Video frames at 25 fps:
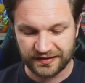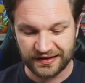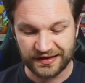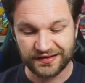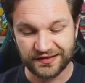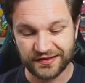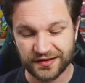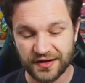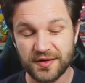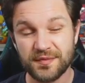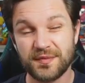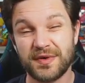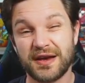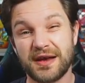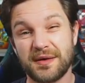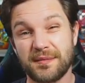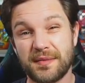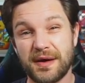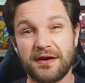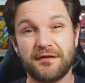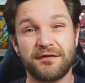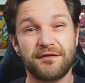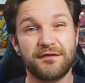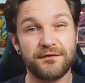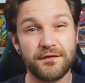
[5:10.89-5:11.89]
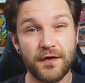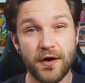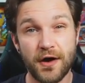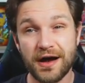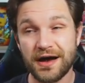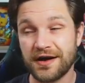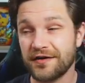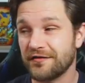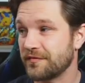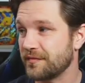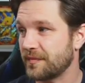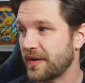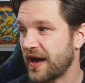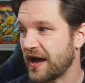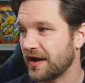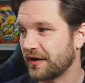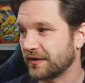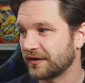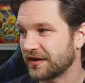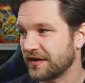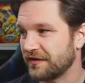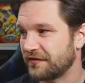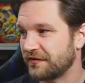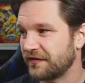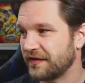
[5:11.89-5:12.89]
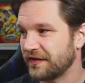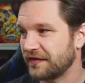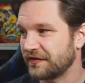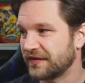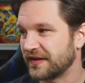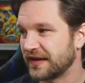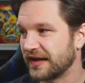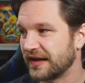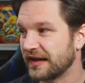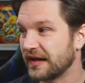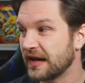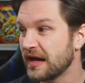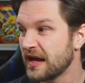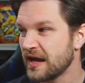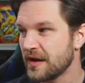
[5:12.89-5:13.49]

is going to be about £5.50,